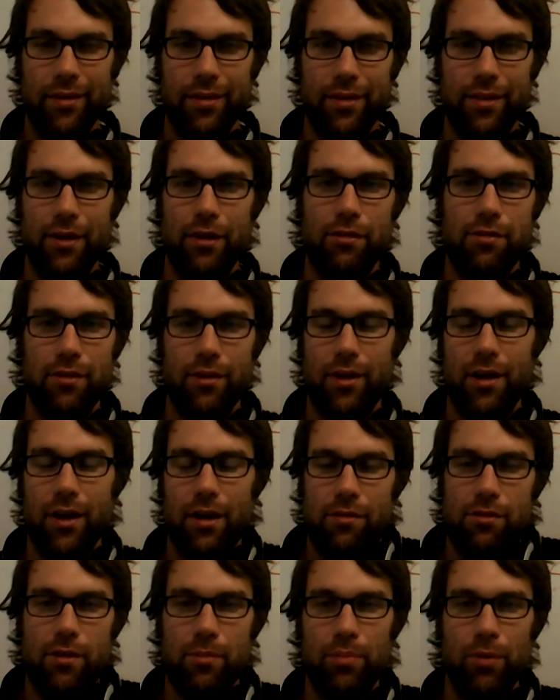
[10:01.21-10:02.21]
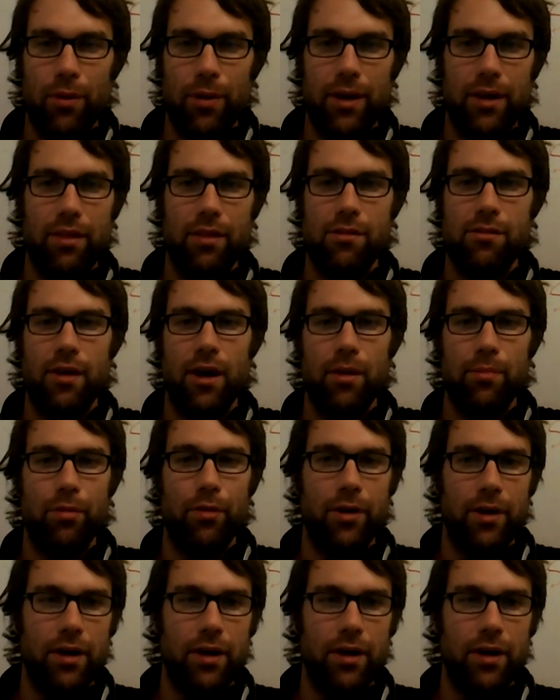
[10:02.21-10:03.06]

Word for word: they're kind of supporting this airport